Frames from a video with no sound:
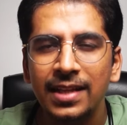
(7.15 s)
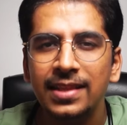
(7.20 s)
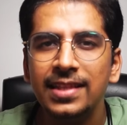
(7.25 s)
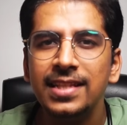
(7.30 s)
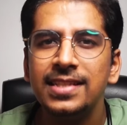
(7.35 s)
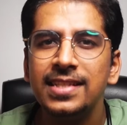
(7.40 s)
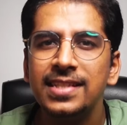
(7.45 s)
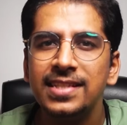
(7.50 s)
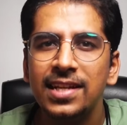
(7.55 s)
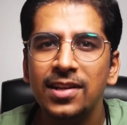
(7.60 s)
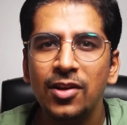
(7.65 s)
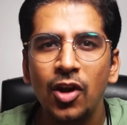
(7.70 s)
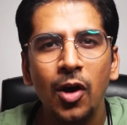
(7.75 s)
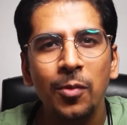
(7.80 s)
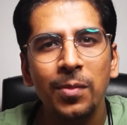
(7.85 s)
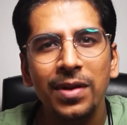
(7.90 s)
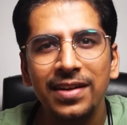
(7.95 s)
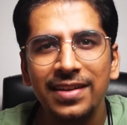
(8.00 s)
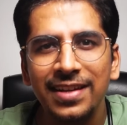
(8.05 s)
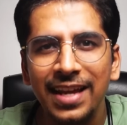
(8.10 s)
This is a
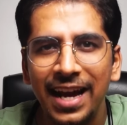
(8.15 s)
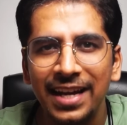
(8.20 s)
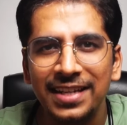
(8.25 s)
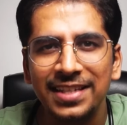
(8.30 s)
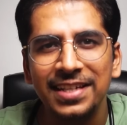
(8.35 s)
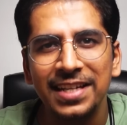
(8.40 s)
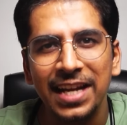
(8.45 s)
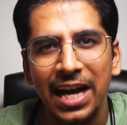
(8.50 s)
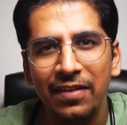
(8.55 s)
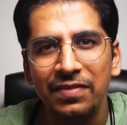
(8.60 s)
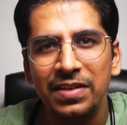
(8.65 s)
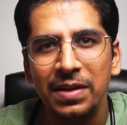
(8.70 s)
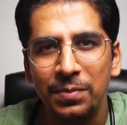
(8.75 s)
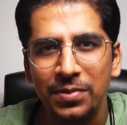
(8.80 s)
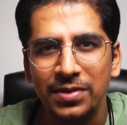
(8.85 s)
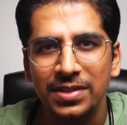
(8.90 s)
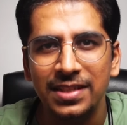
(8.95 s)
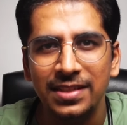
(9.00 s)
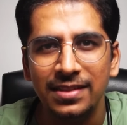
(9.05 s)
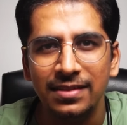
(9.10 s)
normal reaction after
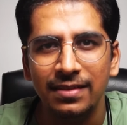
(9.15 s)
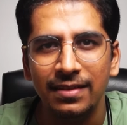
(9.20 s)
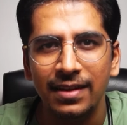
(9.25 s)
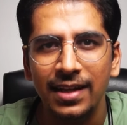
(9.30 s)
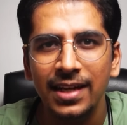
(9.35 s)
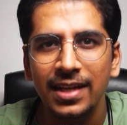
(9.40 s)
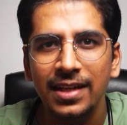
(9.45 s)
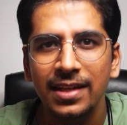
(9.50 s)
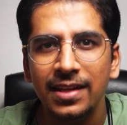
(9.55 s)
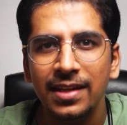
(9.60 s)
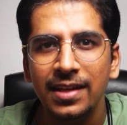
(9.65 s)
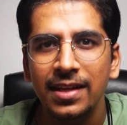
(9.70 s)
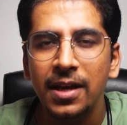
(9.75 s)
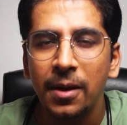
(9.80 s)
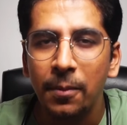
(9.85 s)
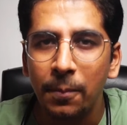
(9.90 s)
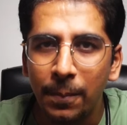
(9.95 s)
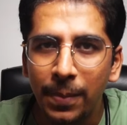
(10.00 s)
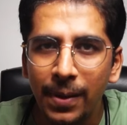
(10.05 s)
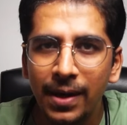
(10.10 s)
procedure, right?
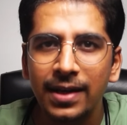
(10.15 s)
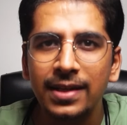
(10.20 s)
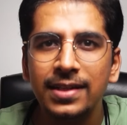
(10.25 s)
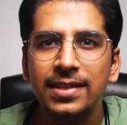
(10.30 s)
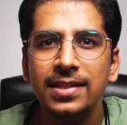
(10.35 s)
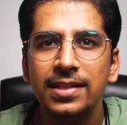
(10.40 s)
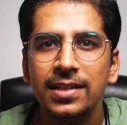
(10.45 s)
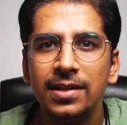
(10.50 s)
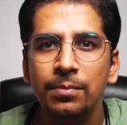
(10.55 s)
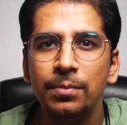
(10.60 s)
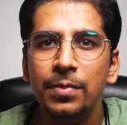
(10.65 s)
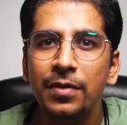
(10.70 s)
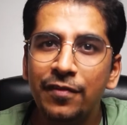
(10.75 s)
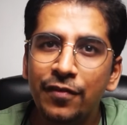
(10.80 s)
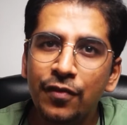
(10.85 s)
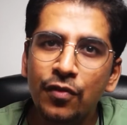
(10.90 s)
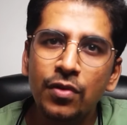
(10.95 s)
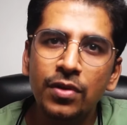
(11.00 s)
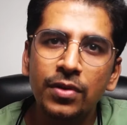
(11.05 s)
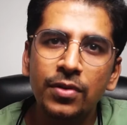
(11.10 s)
But
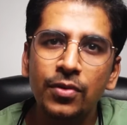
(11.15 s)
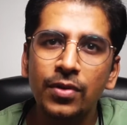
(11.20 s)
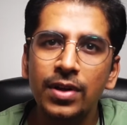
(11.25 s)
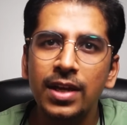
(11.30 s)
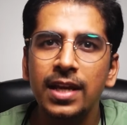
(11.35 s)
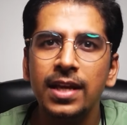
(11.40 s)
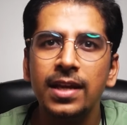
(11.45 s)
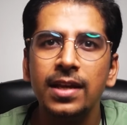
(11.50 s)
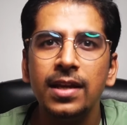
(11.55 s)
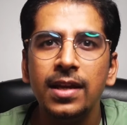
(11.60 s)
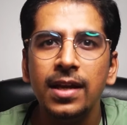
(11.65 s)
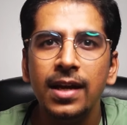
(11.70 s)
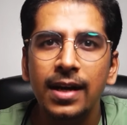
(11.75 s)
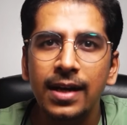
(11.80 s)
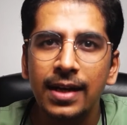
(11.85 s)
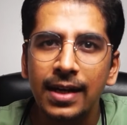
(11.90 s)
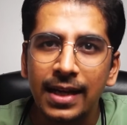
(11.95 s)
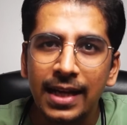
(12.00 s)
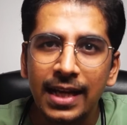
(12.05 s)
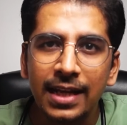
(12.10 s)
before going
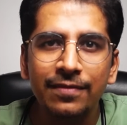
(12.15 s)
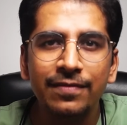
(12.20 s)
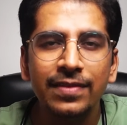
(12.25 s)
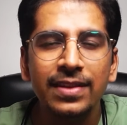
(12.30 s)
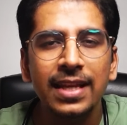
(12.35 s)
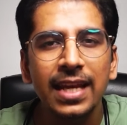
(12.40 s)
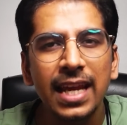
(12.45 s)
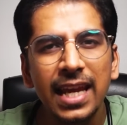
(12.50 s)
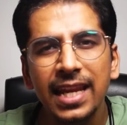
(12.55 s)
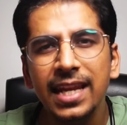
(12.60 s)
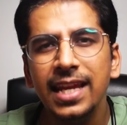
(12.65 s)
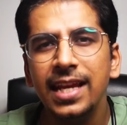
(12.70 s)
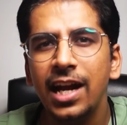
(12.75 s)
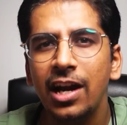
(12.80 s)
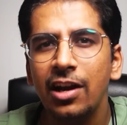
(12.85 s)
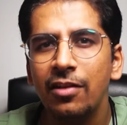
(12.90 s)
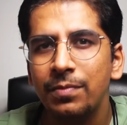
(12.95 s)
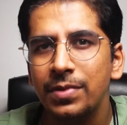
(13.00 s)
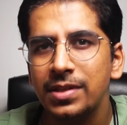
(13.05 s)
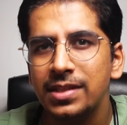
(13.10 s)
ahead with any
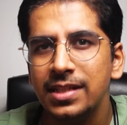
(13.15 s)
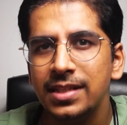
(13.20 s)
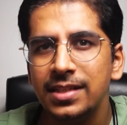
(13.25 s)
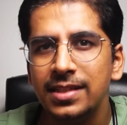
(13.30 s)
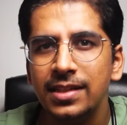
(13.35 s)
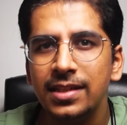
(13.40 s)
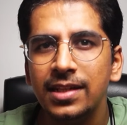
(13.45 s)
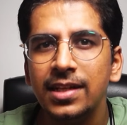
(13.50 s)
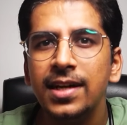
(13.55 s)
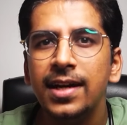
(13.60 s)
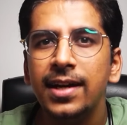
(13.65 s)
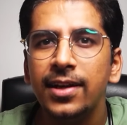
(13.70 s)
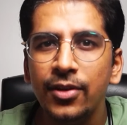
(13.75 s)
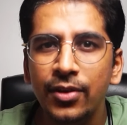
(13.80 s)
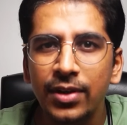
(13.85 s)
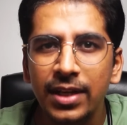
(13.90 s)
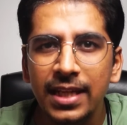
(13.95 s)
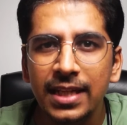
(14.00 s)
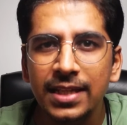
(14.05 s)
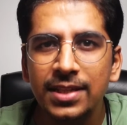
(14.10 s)
kind of procedure,
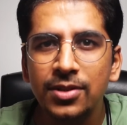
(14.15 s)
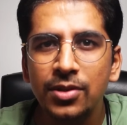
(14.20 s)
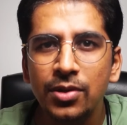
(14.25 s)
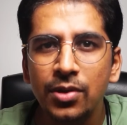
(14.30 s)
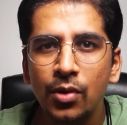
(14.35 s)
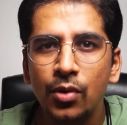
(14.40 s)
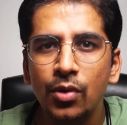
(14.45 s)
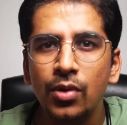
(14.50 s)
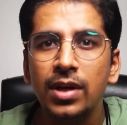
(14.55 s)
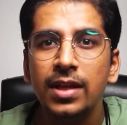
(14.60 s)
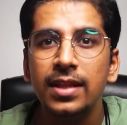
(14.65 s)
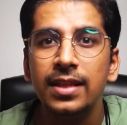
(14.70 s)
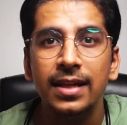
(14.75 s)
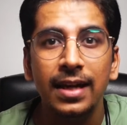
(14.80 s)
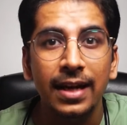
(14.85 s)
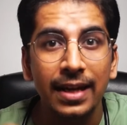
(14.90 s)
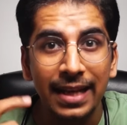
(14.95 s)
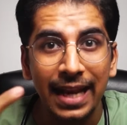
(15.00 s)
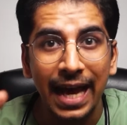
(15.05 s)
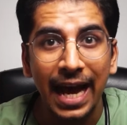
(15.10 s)
you need to know
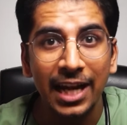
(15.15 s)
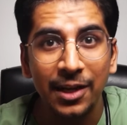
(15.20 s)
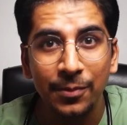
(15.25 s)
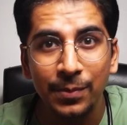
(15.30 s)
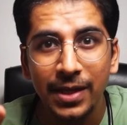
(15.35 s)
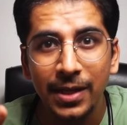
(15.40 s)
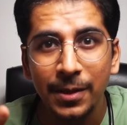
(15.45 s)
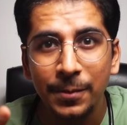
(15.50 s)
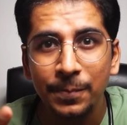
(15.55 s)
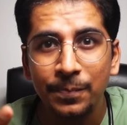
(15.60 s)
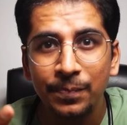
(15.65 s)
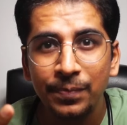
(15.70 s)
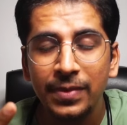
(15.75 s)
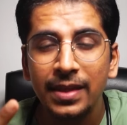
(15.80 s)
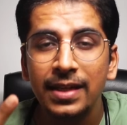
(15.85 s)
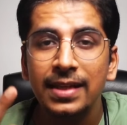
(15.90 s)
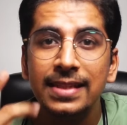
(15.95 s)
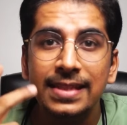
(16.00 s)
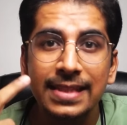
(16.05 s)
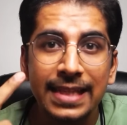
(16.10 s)
the anatomy.
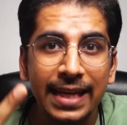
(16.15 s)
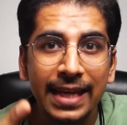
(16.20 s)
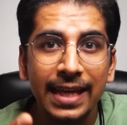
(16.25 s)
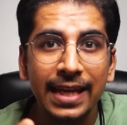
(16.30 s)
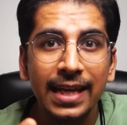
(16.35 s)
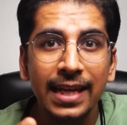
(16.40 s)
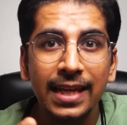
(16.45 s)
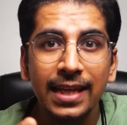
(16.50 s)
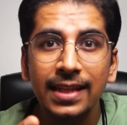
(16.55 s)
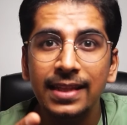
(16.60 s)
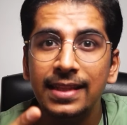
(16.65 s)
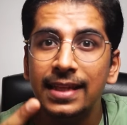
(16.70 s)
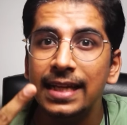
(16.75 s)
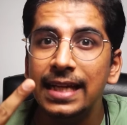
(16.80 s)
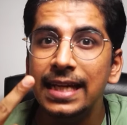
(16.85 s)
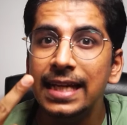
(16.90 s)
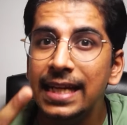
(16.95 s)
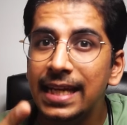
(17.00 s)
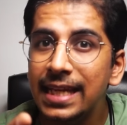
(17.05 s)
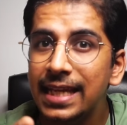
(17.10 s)
Secondly,
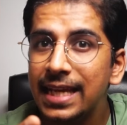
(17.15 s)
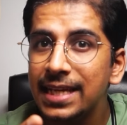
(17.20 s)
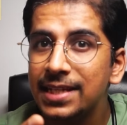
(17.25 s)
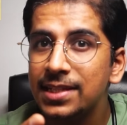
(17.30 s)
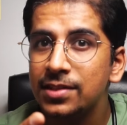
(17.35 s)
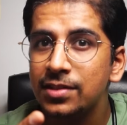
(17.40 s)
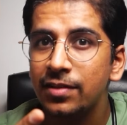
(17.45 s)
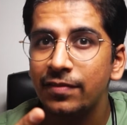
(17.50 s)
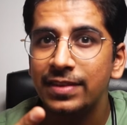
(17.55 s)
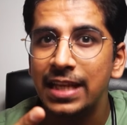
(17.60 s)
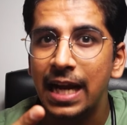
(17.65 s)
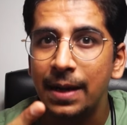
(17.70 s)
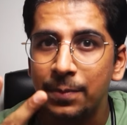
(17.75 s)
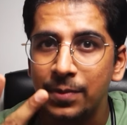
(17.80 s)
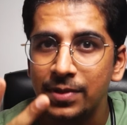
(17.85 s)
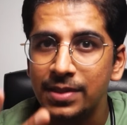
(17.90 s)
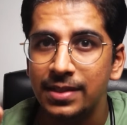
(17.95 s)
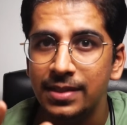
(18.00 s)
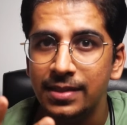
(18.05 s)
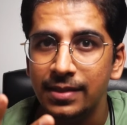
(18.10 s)
the indications of that
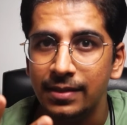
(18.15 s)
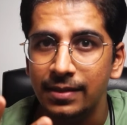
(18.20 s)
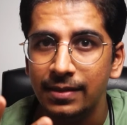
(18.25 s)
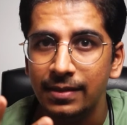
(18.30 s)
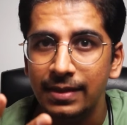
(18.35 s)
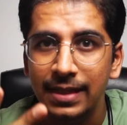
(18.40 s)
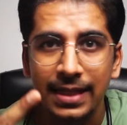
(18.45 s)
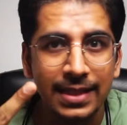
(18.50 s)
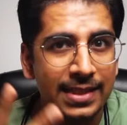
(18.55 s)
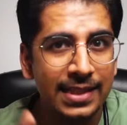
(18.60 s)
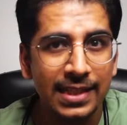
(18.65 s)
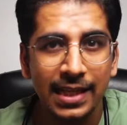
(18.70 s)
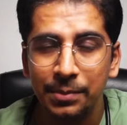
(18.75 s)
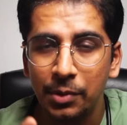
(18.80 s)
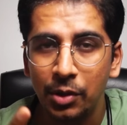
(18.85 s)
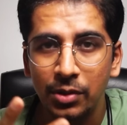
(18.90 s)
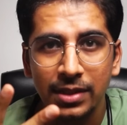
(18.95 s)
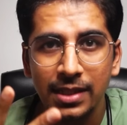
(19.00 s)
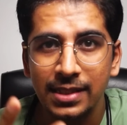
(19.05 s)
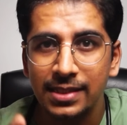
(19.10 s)
procedure. Let's say
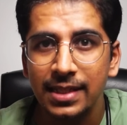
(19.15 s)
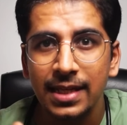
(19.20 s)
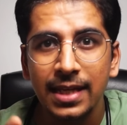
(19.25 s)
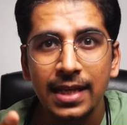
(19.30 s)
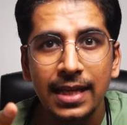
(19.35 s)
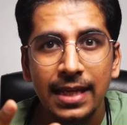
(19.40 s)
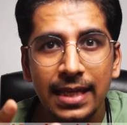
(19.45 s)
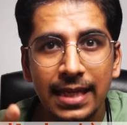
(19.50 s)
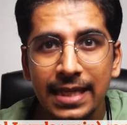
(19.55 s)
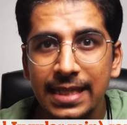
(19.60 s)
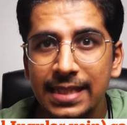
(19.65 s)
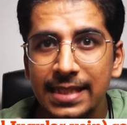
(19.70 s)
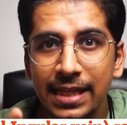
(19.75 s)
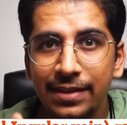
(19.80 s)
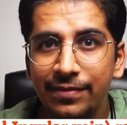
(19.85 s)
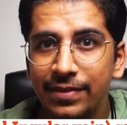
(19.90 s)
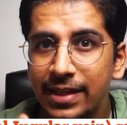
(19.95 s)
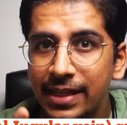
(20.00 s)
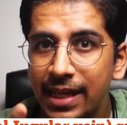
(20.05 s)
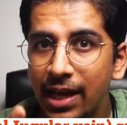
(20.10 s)
about this
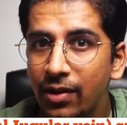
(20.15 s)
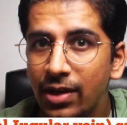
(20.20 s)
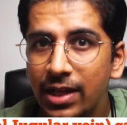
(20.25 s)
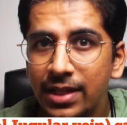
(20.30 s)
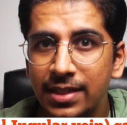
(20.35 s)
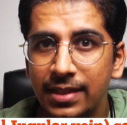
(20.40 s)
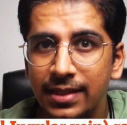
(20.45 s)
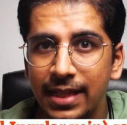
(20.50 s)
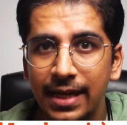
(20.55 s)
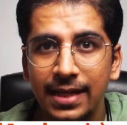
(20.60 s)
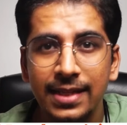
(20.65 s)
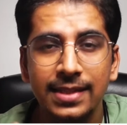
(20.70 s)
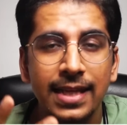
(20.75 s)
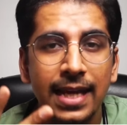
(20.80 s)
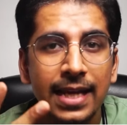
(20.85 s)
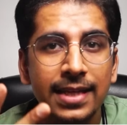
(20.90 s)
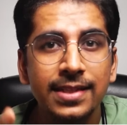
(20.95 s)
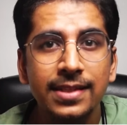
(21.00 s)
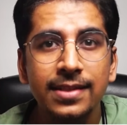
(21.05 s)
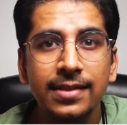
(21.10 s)
EJV cannulation, that is
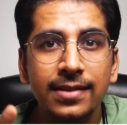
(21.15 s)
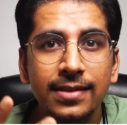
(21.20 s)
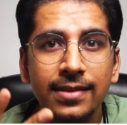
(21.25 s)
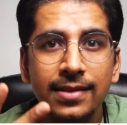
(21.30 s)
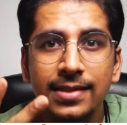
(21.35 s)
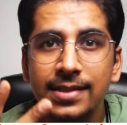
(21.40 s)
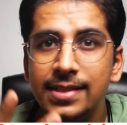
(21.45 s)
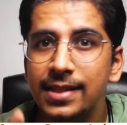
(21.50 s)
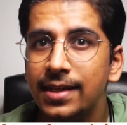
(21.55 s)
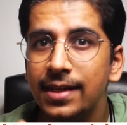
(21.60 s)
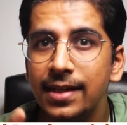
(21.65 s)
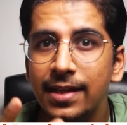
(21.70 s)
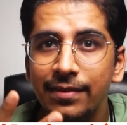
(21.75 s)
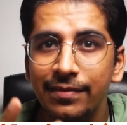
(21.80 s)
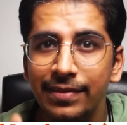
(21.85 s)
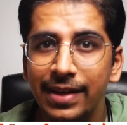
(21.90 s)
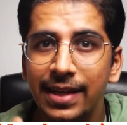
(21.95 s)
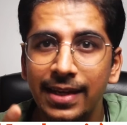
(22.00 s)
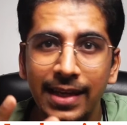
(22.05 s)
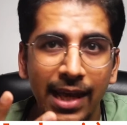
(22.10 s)
external jugular
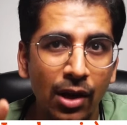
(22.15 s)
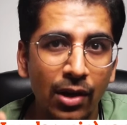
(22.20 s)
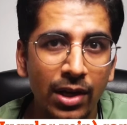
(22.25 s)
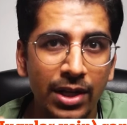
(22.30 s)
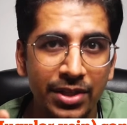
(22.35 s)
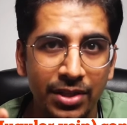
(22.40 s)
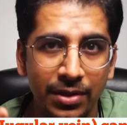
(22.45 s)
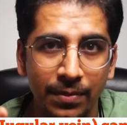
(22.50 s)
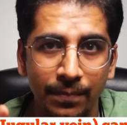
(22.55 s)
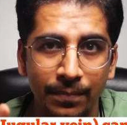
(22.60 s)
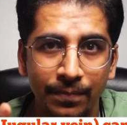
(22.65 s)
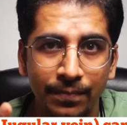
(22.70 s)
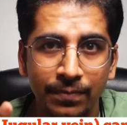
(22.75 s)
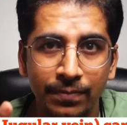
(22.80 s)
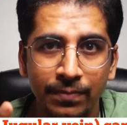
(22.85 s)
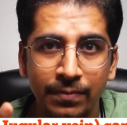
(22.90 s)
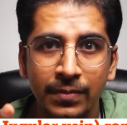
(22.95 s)
vein cannulation.